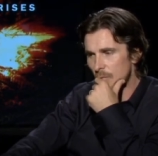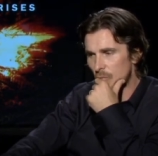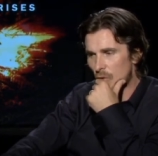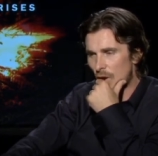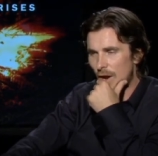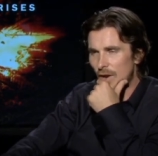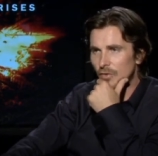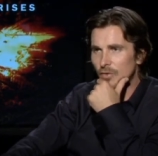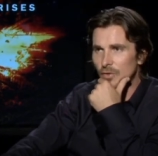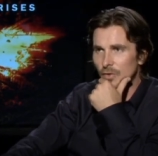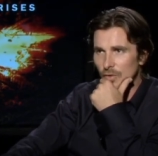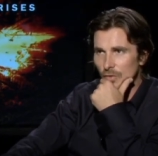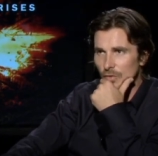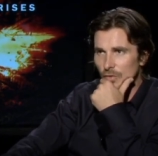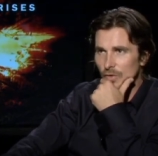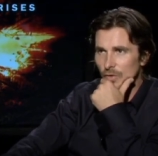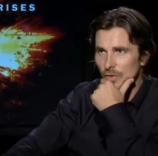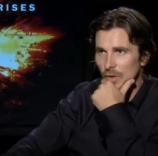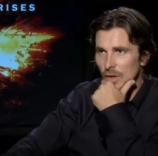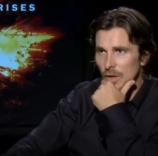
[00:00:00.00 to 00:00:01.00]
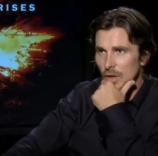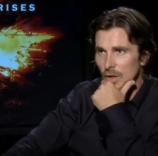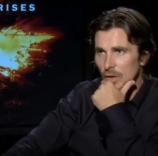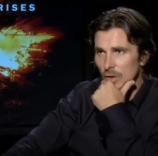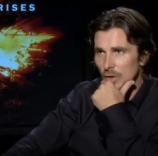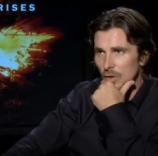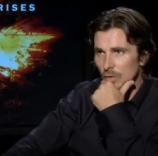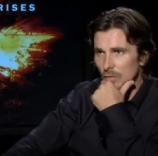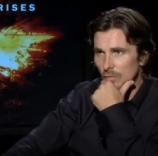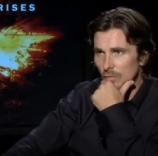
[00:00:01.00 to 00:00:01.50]
brashness
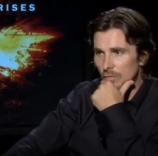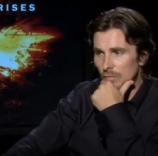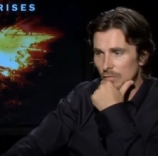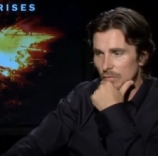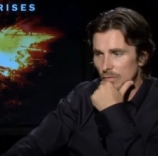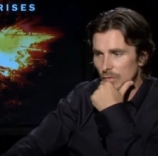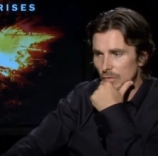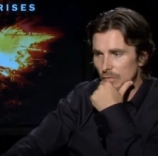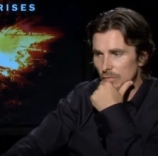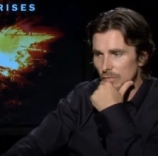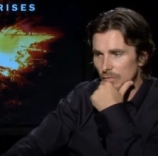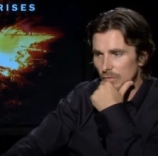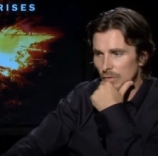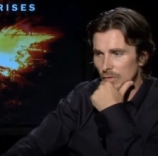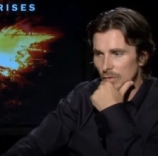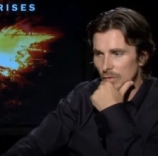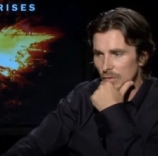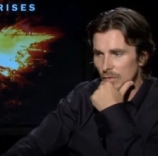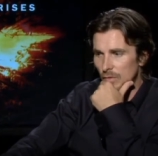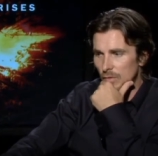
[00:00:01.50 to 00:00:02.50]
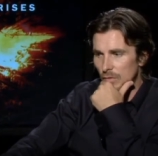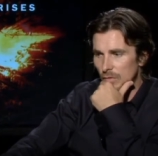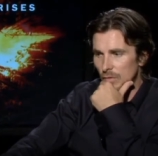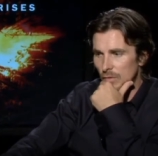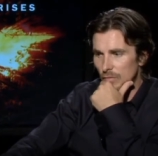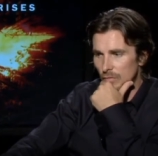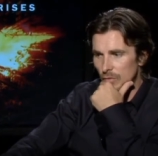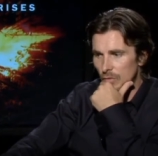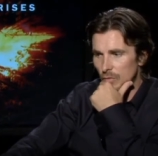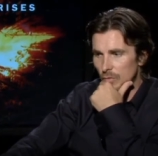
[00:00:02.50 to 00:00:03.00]
of of,
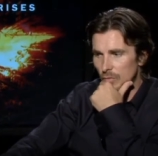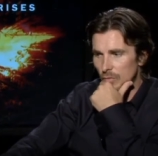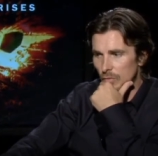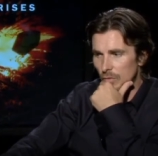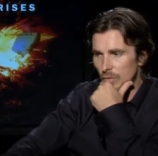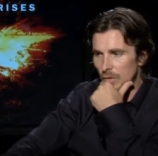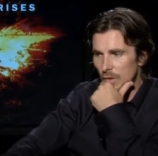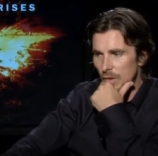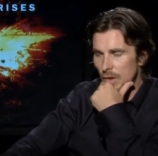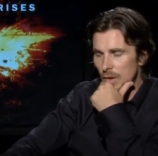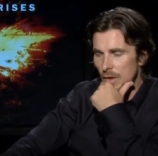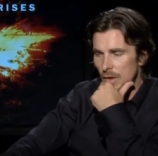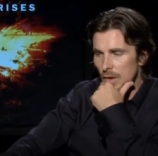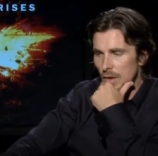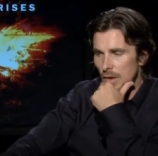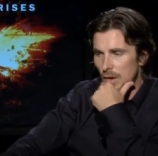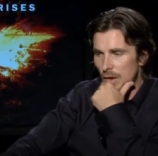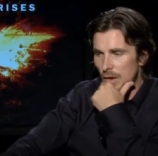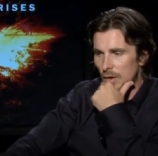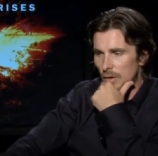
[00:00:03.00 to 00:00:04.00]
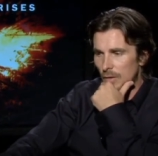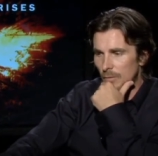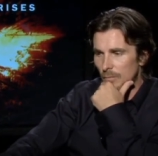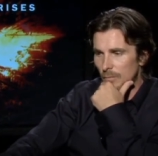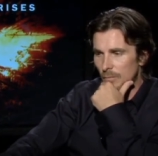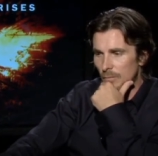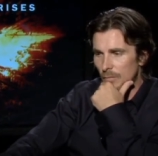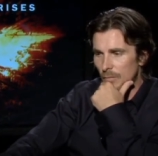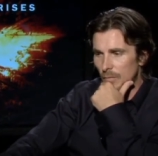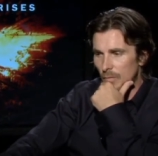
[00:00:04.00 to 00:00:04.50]
of youth,
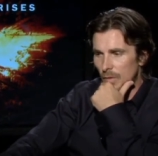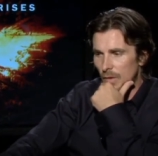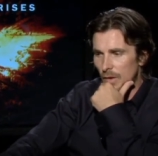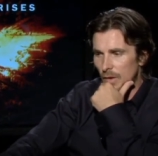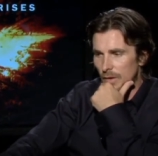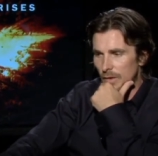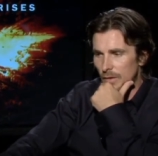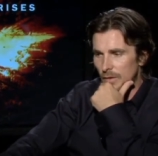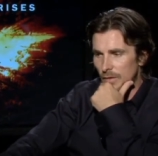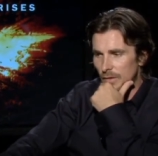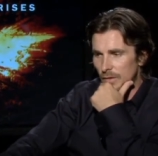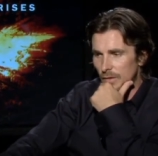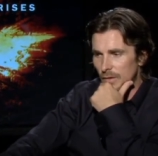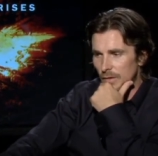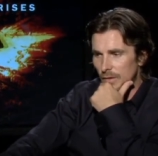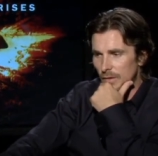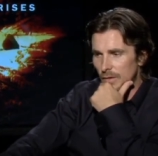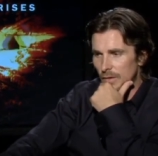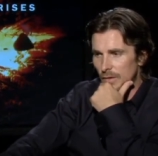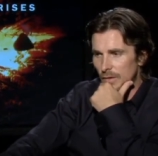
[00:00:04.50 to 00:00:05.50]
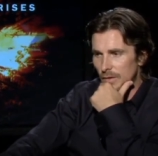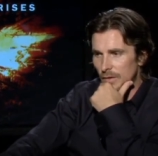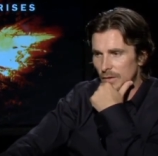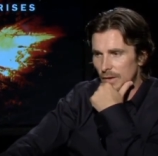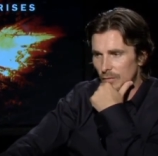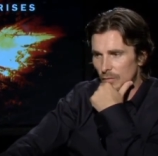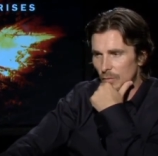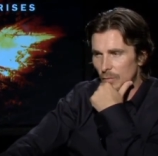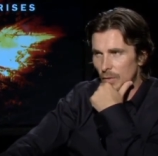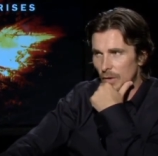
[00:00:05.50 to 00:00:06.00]
um, and and
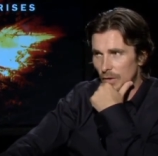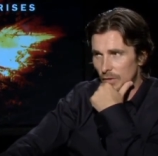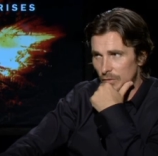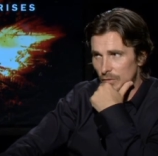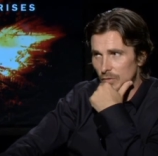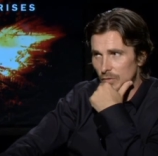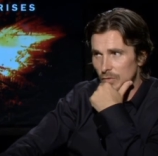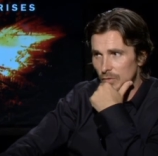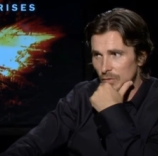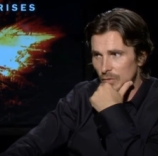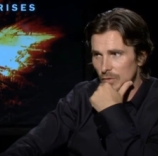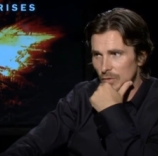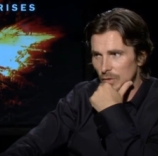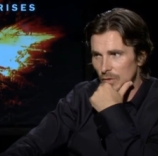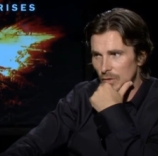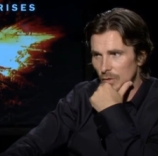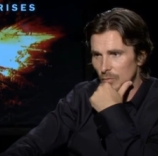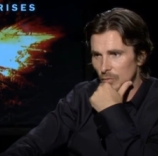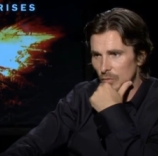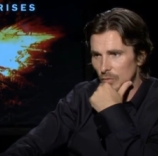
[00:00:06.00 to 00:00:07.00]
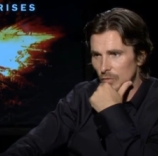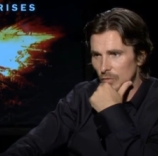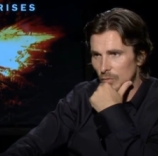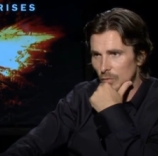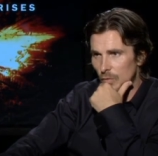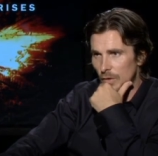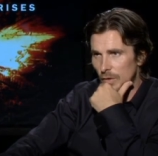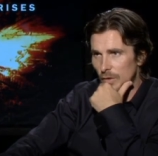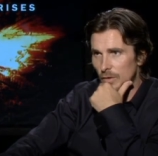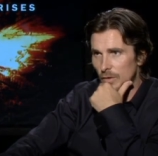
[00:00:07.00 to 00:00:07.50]
that reminds uh,
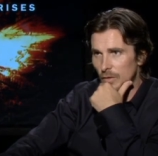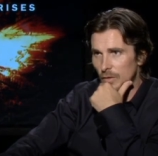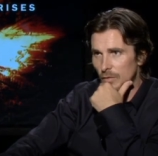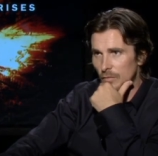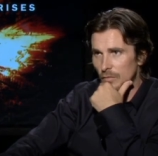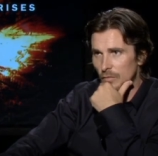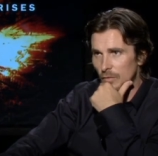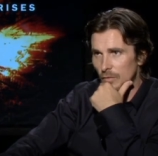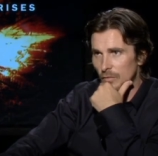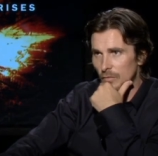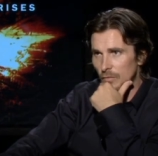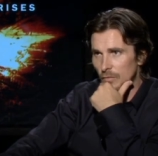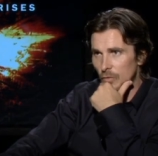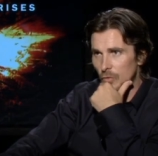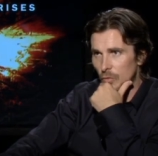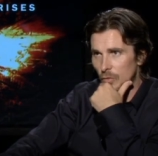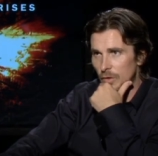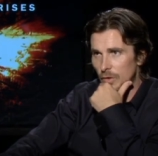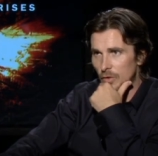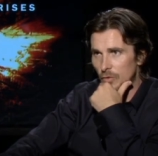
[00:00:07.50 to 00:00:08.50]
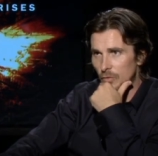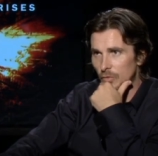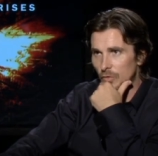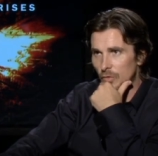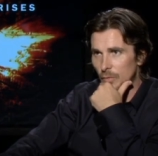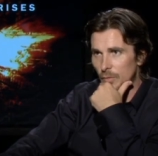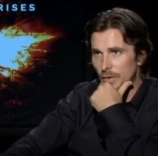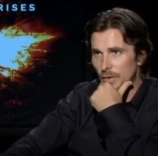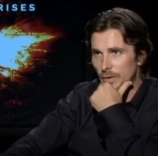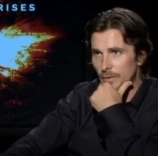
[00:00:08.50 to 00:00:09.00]
Bruce Wayne of, of who he used
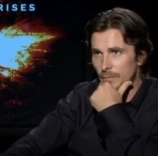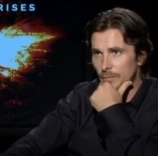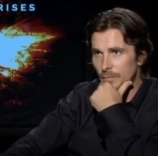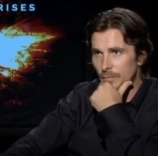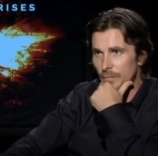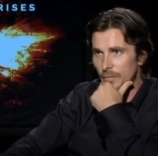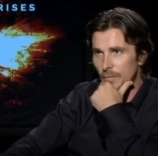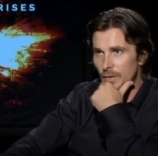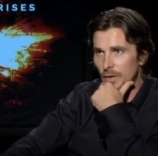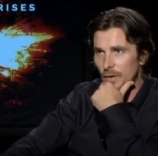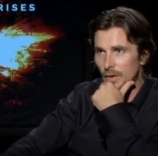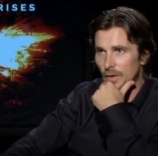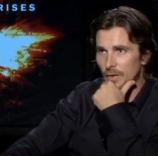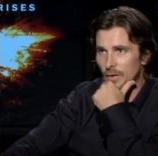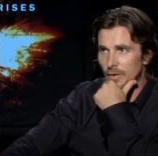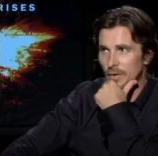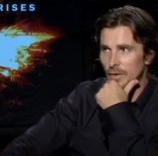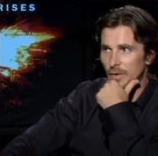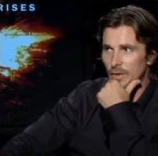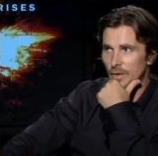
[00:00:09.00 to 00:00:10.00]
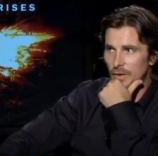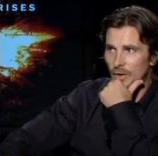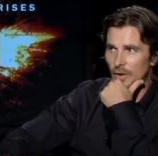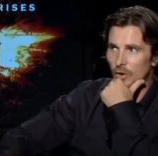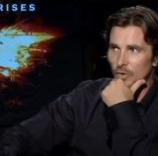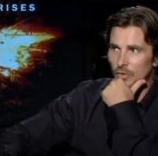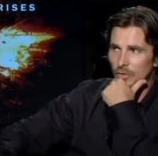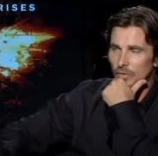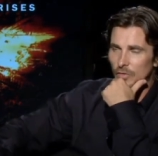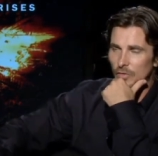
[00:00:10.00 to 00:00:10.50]
to be, yeah. and uh,
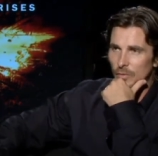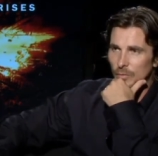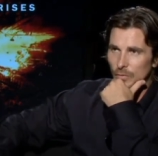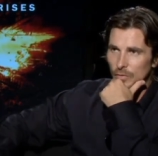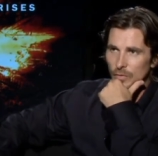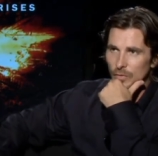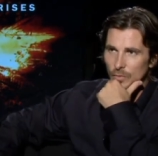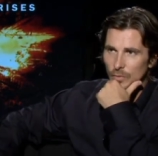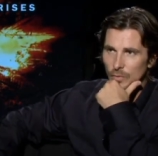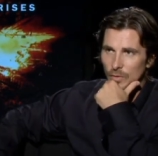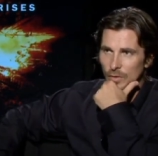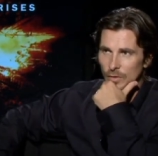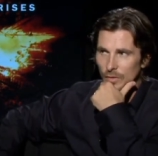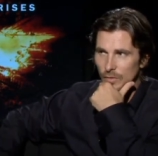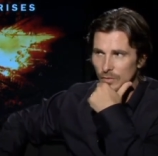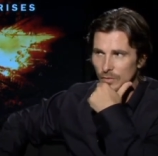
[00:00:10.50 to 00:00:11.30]
encourages him to, uh,